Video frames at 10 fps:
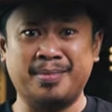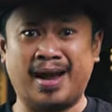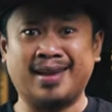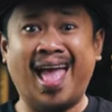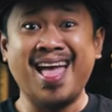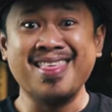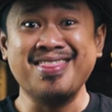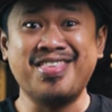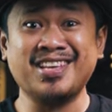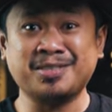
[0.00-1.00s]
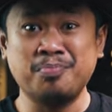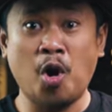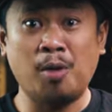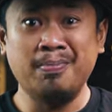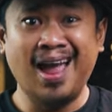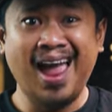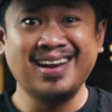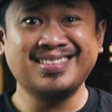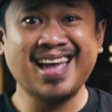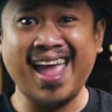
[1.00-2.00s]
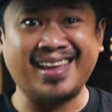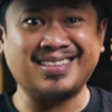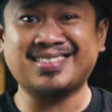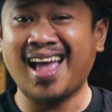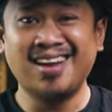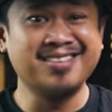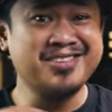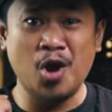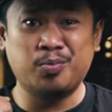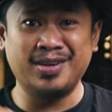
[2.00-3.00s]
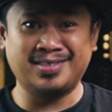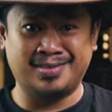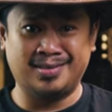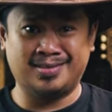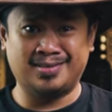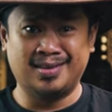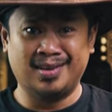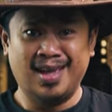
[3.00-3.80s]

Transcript: you, mate, this mob takes no prisoners.